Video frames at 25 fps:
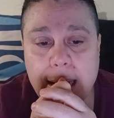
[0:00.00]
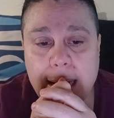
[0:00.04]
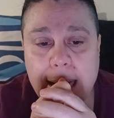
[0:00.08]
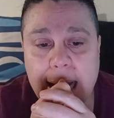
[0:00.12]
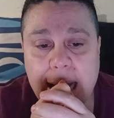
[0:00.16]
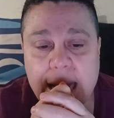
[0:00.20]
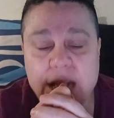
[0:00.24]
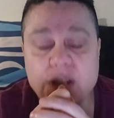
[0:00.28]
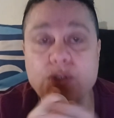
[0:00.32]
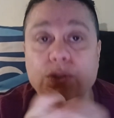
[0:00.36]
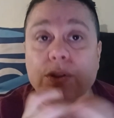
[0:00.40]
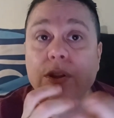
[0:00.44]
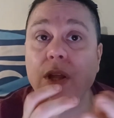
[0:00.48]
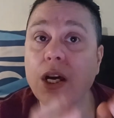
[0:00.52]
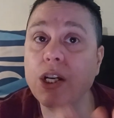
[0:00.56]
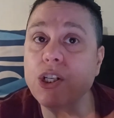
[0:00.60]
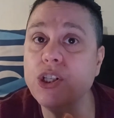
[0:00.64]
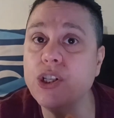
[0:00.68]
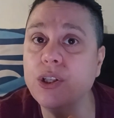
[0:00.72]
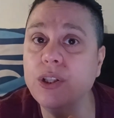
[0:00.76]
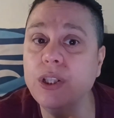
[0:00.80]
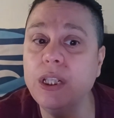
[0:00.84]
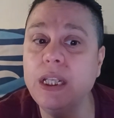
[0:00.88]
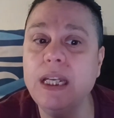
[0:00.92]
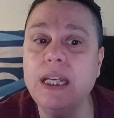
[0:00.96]

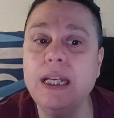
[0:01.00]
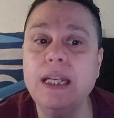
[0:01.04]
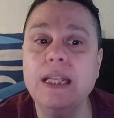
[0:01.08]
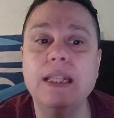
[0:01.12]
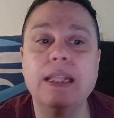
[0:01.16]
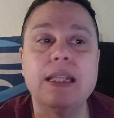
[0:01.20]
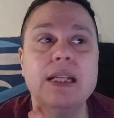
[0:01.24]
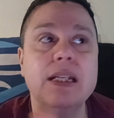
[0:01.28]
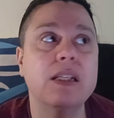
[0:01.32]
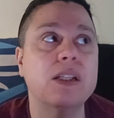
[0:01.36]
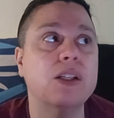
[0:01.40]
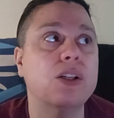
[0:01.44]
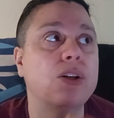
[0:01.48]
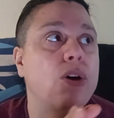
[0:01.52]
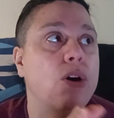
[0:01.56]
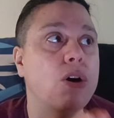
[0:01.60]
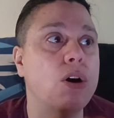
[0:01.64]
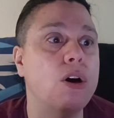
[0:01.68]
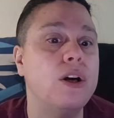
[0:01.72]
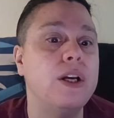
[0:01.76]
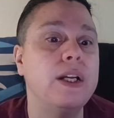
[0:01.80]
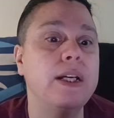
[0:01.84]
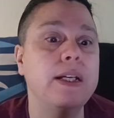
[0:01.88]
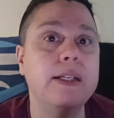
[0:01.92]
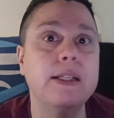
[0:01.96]
Astrologically, this
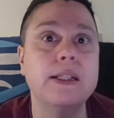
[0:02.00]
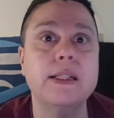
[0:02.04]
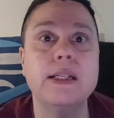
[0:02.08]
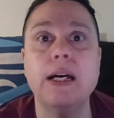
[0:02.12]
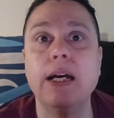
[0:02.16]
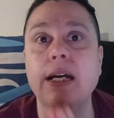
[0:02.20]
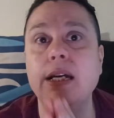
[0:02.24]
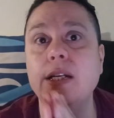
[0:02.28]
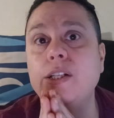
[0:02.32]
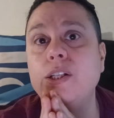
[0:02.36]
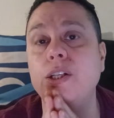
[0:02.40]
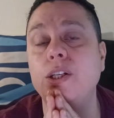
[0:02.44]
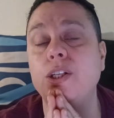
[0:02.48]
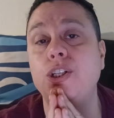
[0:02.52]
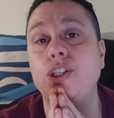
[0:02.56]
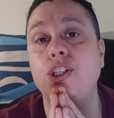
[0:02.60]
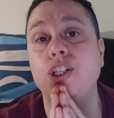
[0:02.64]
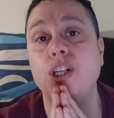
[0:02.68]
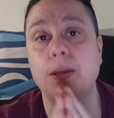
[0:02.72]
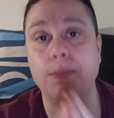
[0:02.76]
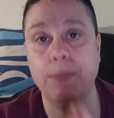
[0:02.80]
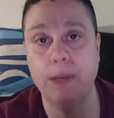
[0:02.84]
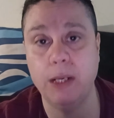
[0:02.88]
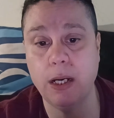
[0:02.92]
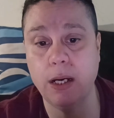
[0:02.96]
card is tied to
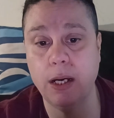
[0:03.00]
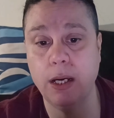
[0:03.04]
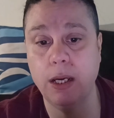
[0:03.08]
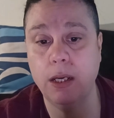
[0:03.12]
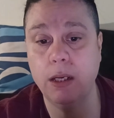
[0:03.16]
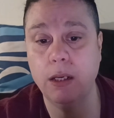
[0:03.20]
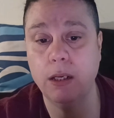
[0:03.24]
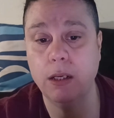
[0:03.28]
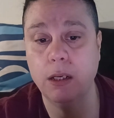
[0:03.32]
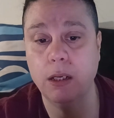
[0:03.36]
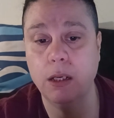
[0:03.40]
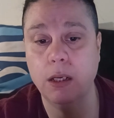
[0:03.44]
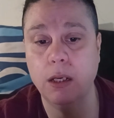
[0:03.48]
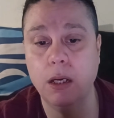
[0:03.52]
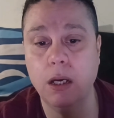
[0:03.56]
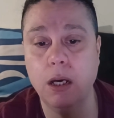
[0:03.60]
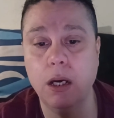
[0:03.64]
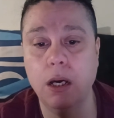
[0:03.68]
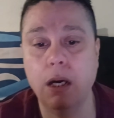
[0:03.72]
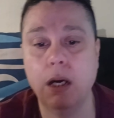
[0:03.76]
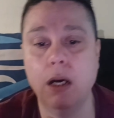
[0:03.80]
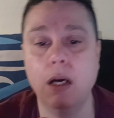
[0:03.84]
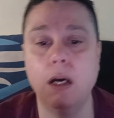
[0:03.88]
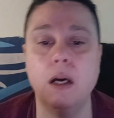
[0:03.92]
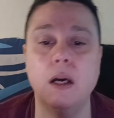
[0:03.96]
Gemini.
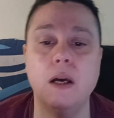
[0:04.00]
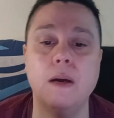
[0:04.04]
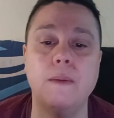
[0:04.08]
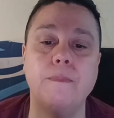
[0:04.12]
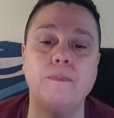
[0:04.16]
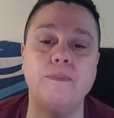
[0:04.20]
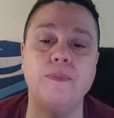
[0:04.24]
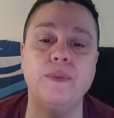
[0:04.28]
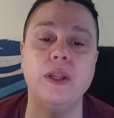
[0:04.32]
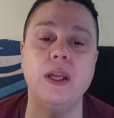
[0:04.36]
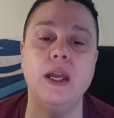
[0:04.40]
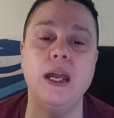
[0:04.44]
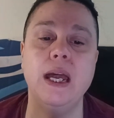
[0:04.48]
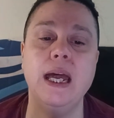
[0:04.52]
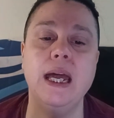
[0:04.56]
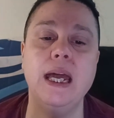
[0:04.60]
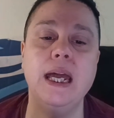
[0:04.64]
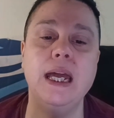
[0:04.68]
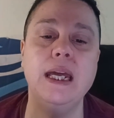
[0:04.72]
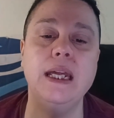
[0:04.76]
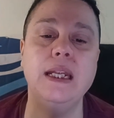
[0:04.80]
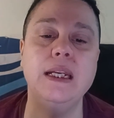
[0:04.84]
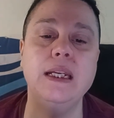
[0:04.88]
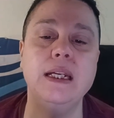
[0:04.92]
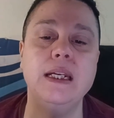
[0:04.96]

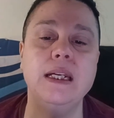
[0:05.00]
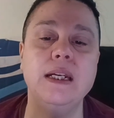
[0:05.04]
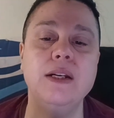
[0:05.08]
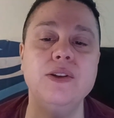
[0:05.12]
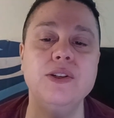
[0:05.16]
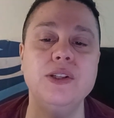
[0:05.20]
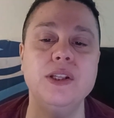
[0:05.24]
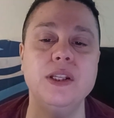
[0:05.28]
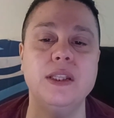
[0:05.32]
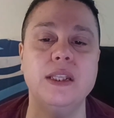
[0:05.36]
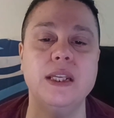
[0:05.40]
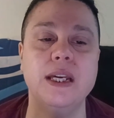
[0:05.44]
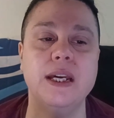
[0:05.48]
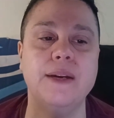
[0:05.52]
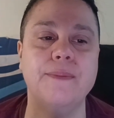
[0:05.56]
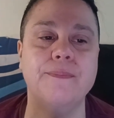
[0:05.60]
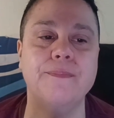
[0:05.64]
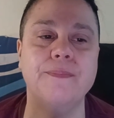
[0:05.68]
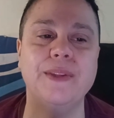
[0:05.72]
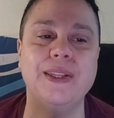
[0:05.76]
And here's the thing.